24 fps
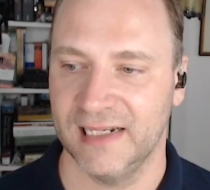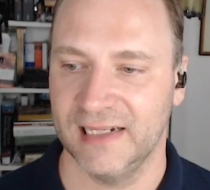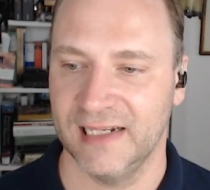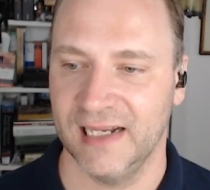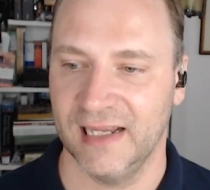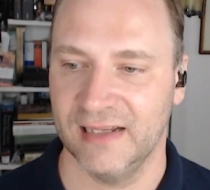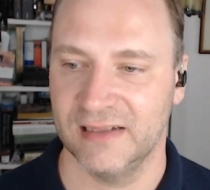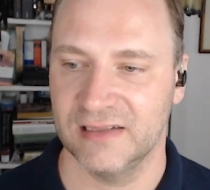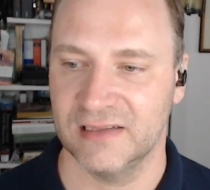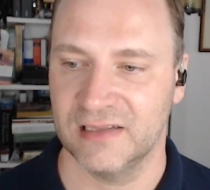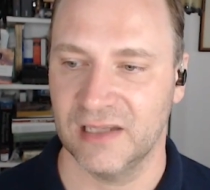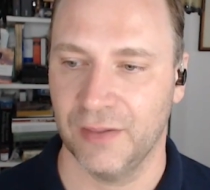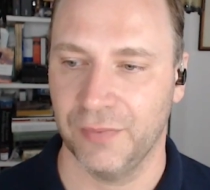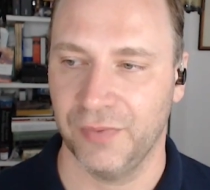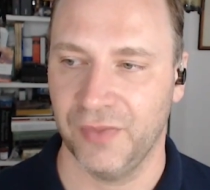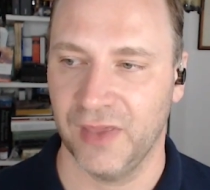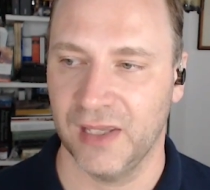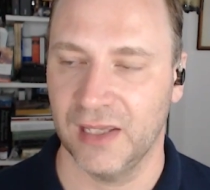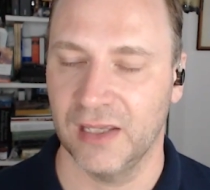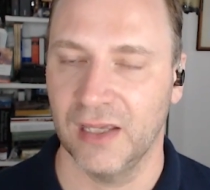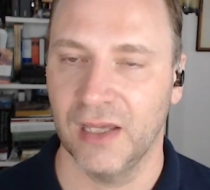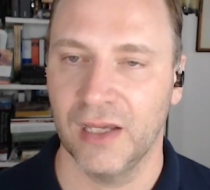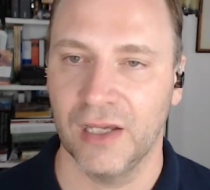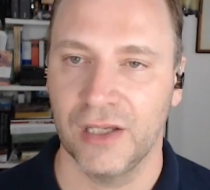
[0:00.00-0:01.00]
And that is
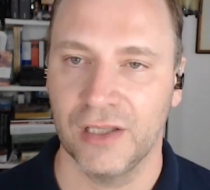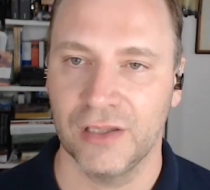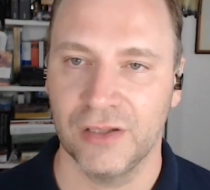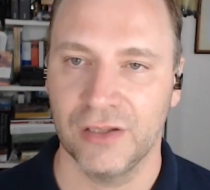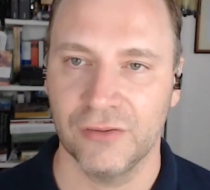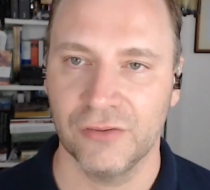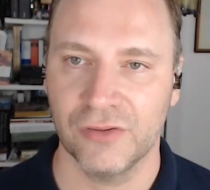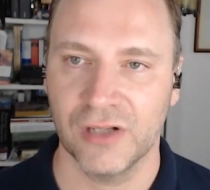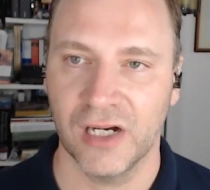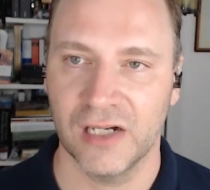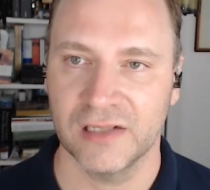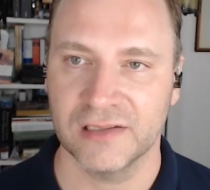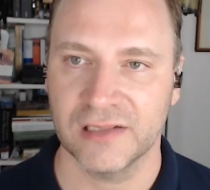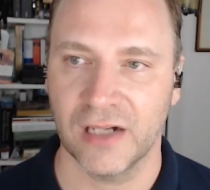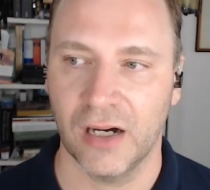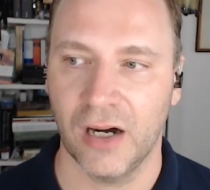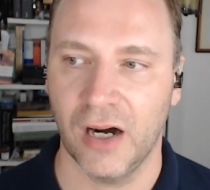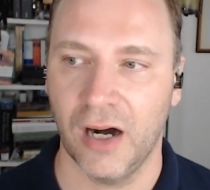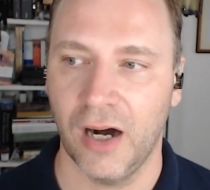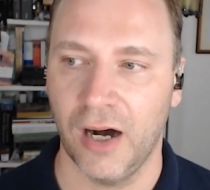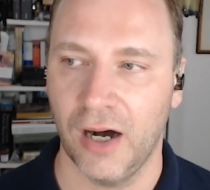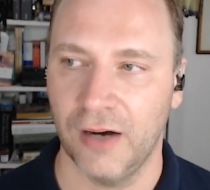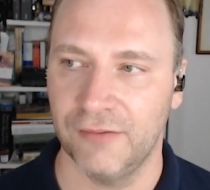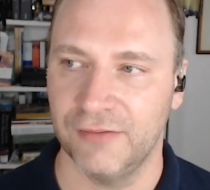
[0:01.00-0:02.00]
something you guys
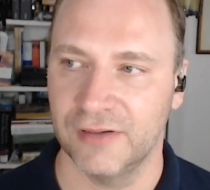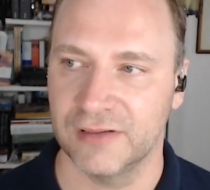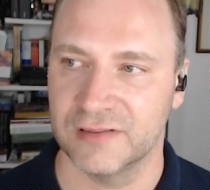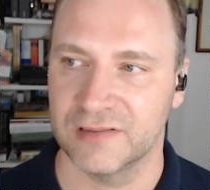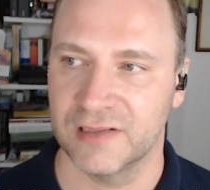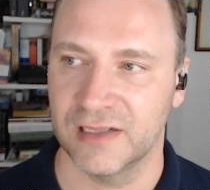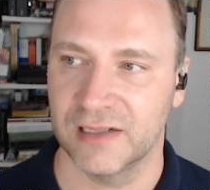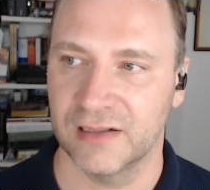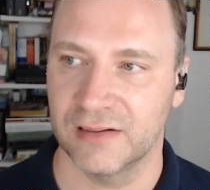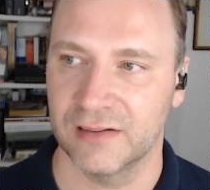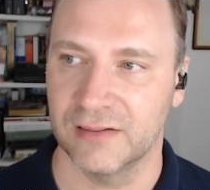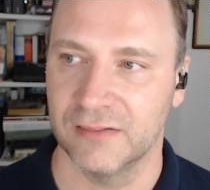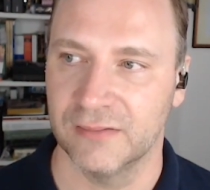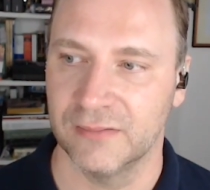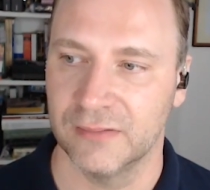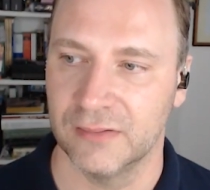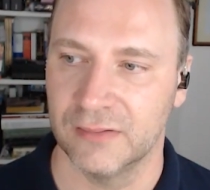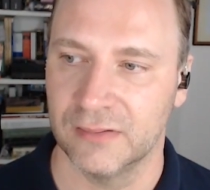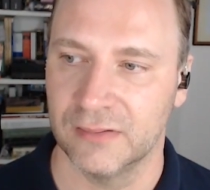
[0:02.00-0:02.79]
are harvesting.